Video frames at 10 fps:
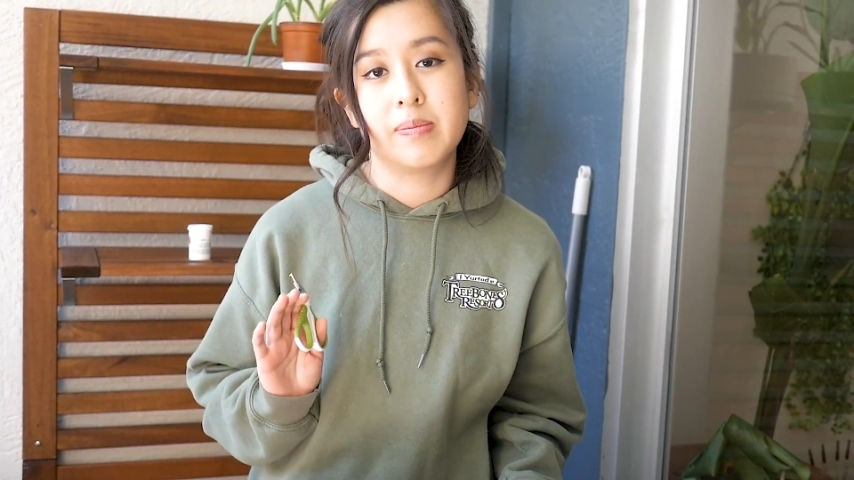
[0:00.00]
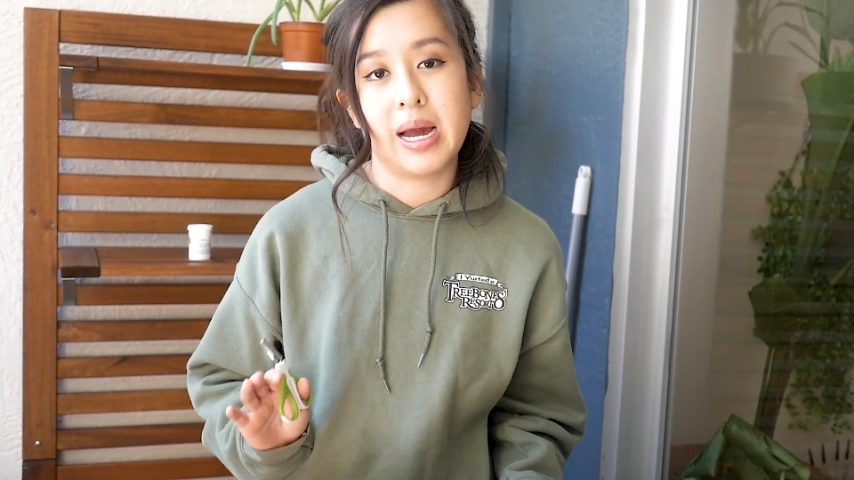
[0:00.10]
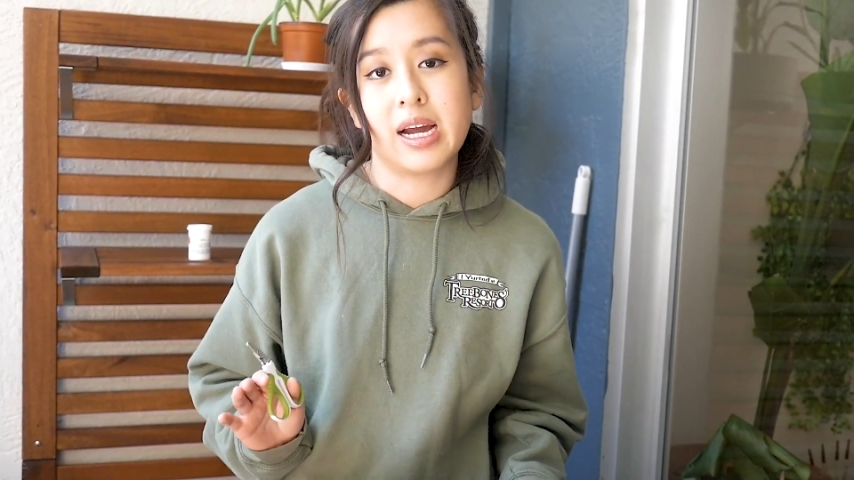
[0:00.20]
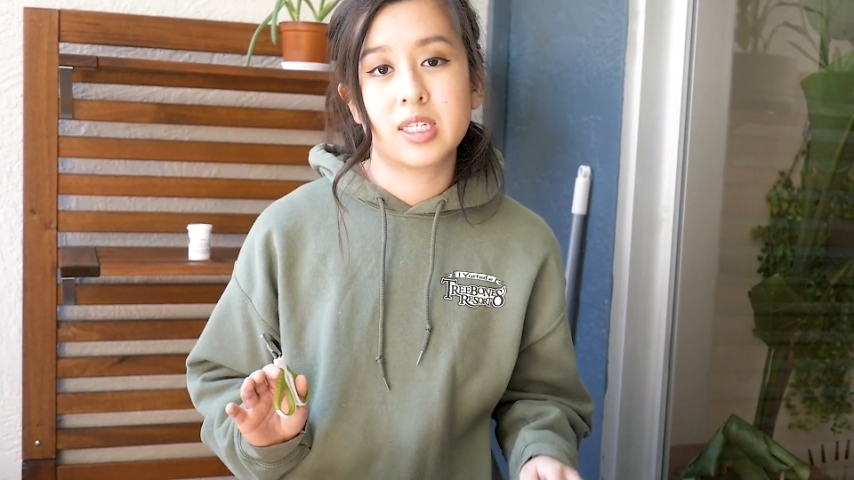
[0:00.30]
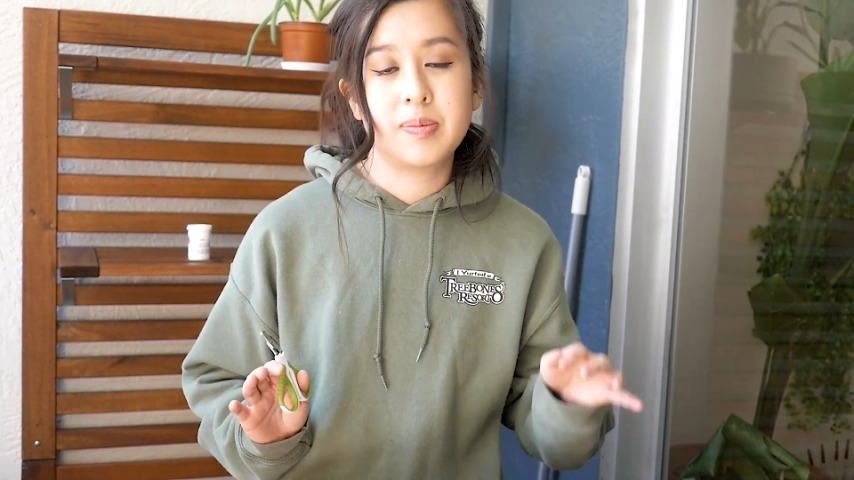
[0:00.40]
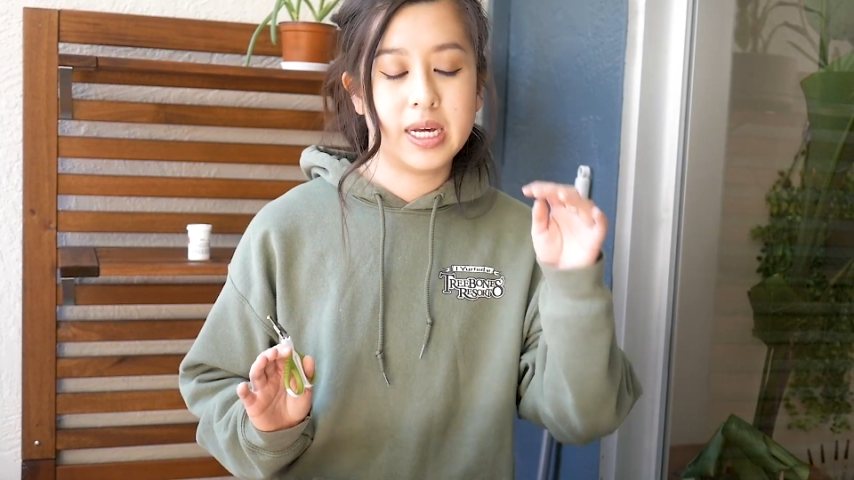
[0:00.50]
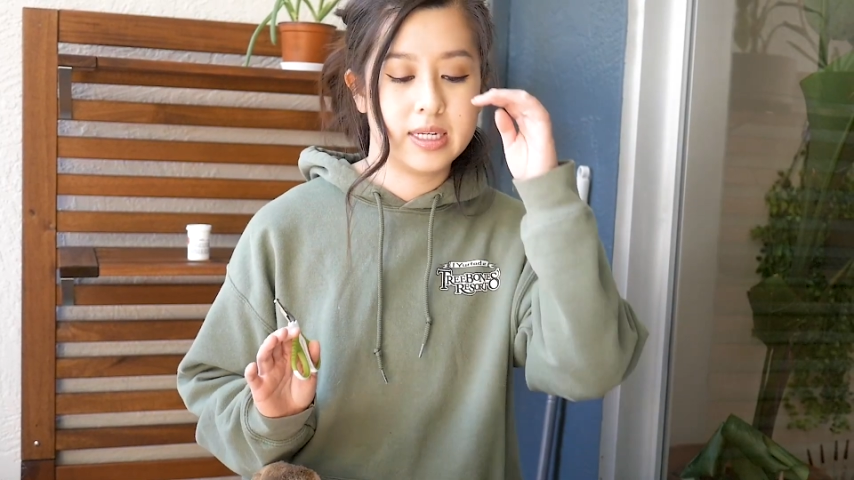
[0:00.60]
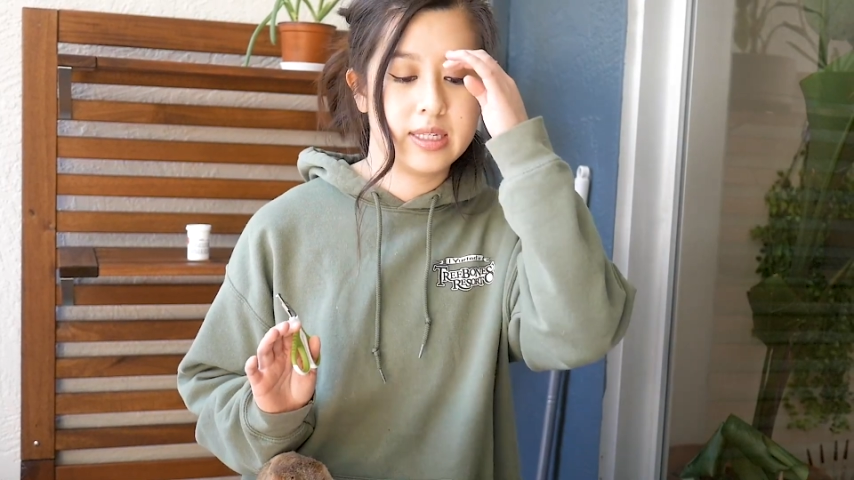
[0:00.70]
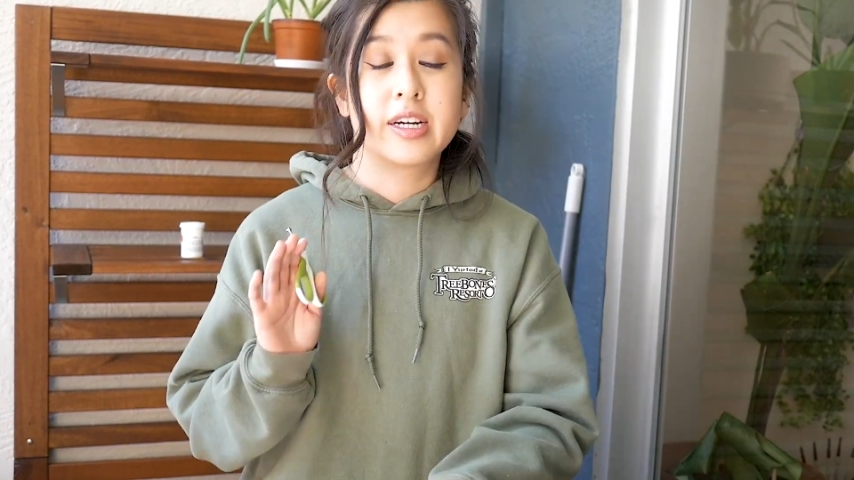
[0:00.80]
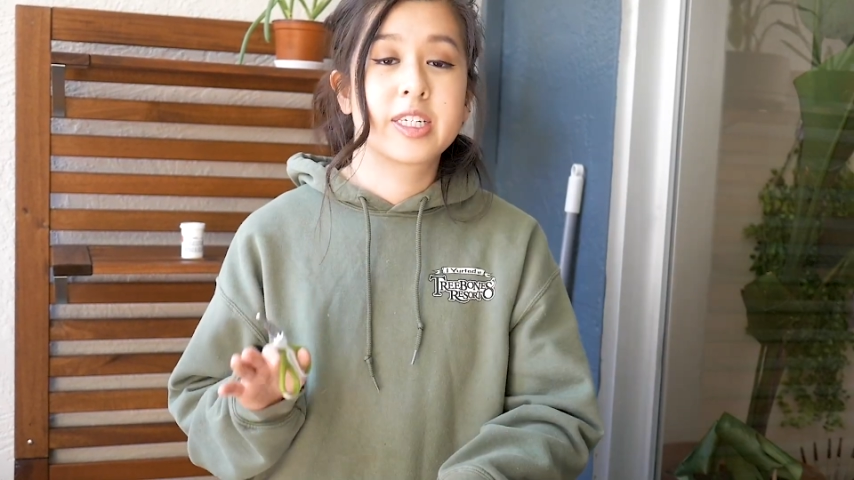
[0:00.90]
backs
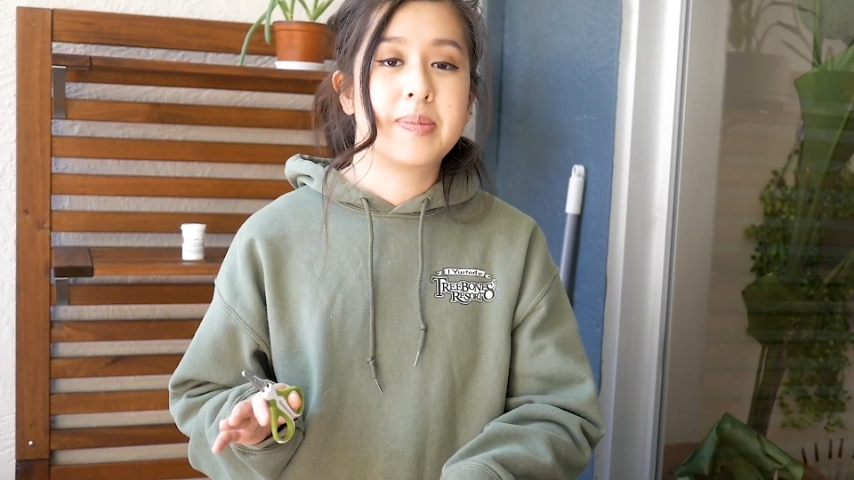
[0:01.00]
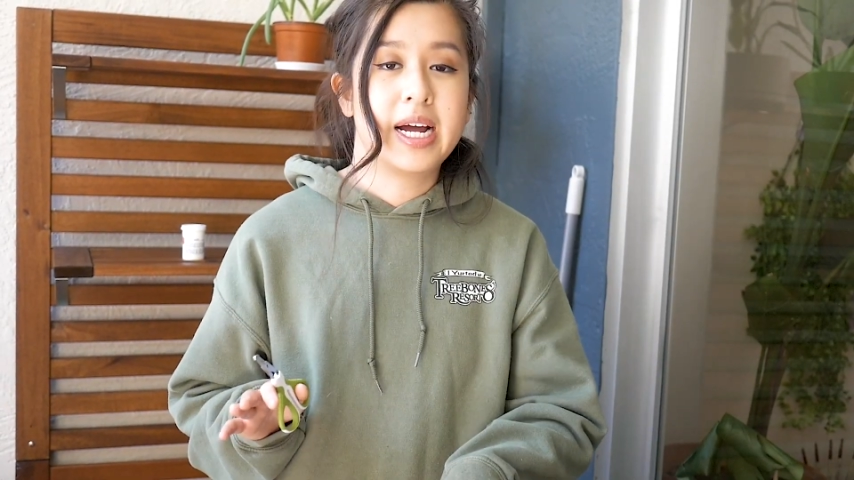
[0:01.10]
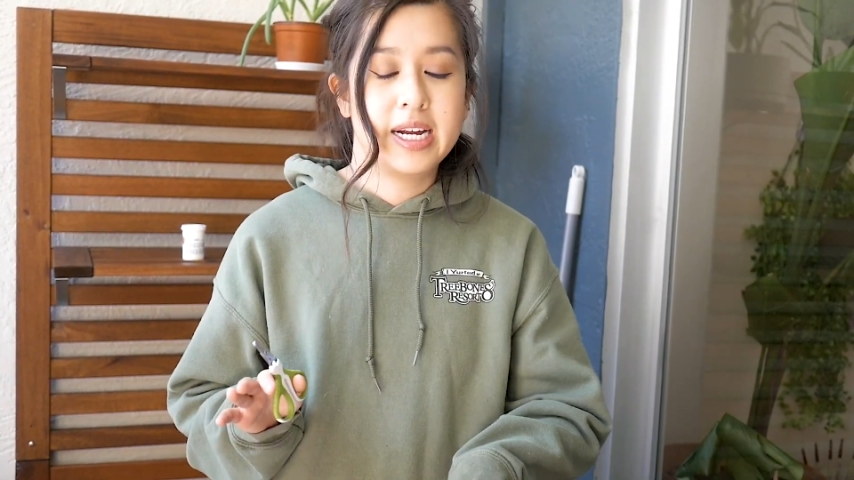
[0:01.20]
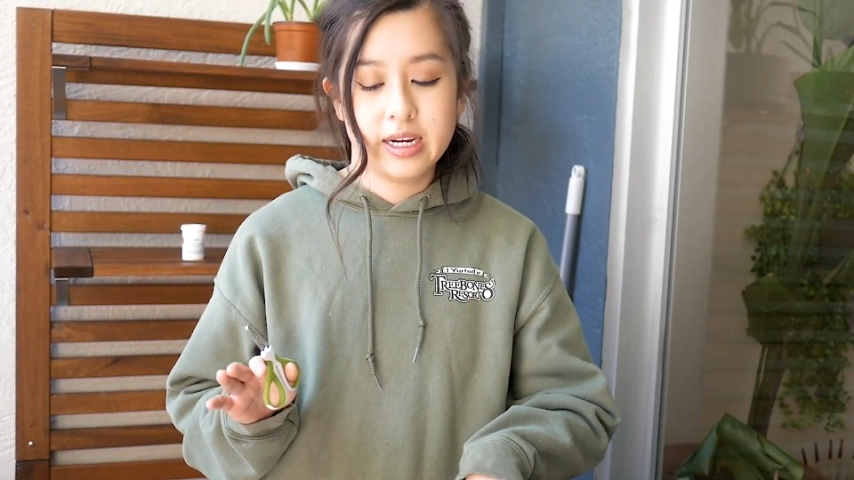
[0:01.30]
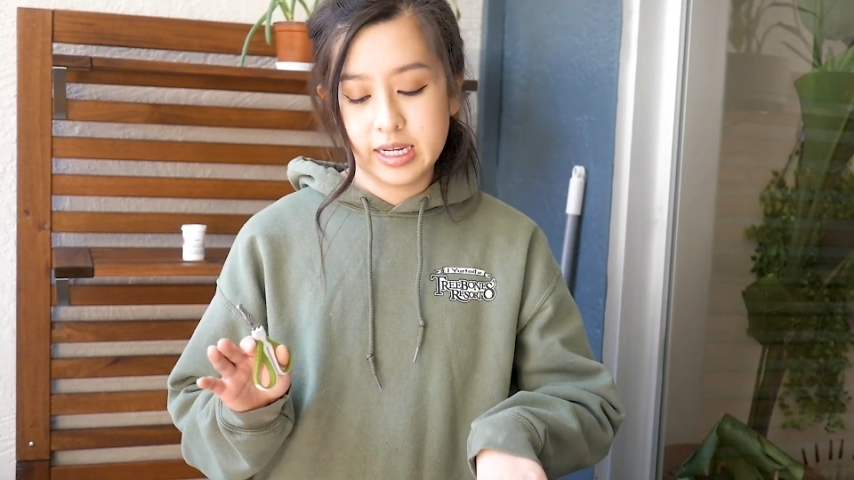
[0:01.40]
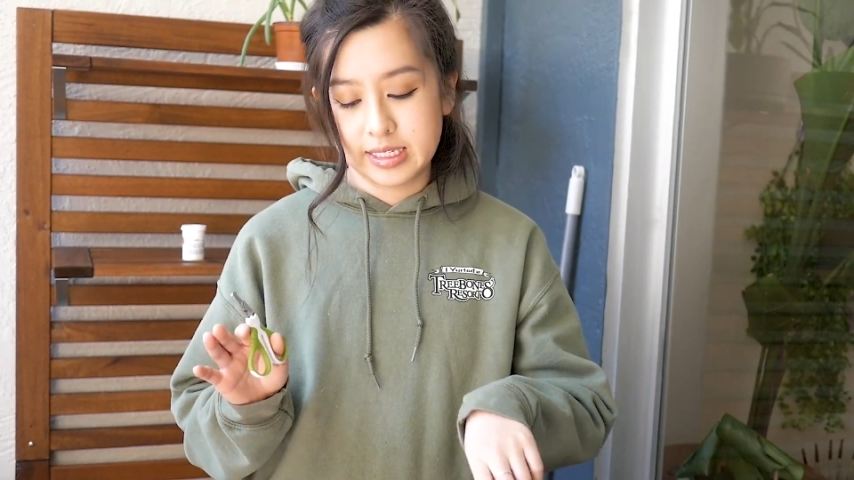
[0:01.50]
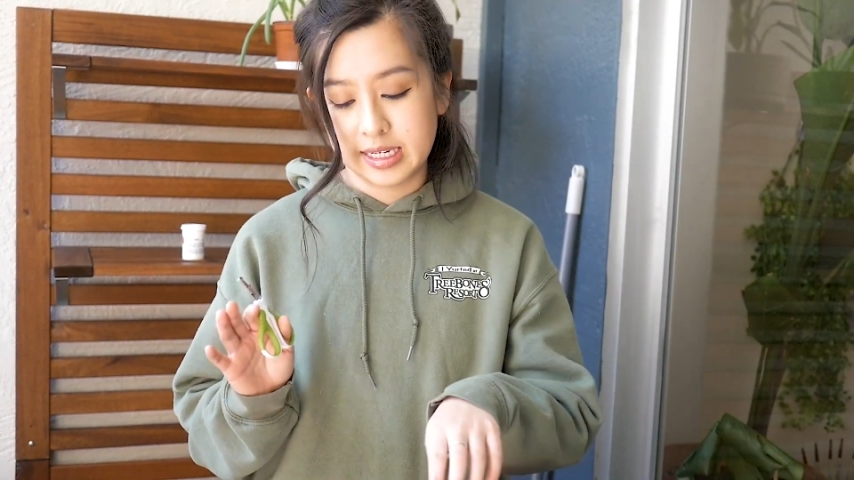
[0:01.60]
because their spine is